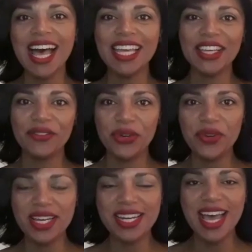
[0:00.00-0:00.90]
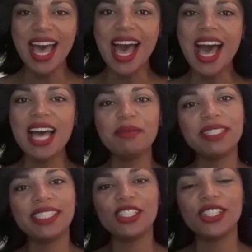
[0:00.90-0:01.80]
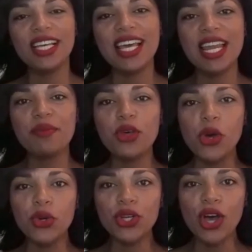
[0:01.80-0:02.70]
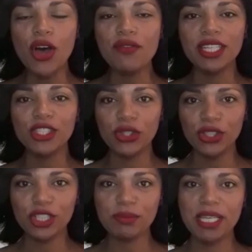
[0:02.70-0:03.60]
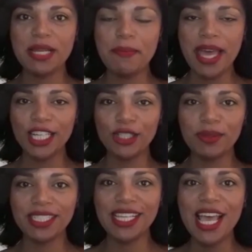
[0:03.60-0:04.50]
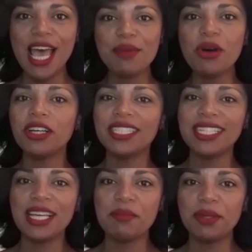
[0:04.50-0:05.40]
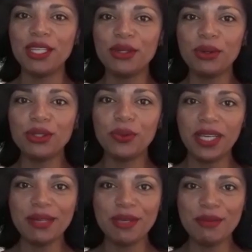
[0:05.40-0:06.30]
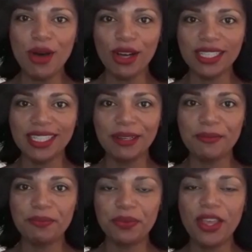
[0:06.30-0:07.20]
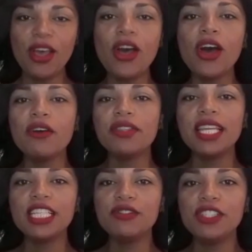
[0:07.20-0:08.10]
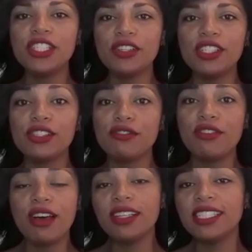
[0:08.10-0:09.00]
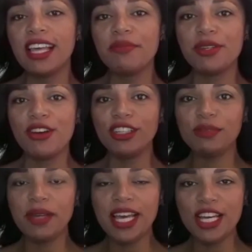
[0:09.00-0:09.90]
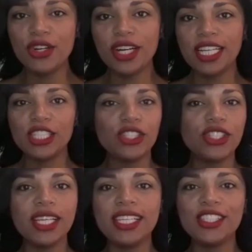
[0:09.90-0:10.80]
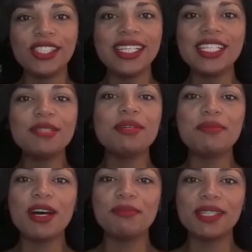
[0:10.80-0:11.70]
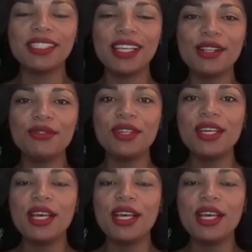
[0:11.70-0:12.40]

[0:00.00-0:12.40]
Hi everyone, I'm Letishia and I'm the owner of a social media management and marketing company called Queen Bee Marketing. Over the next few series of vlogs, I've been asked by Andre to share just a little bit about myself,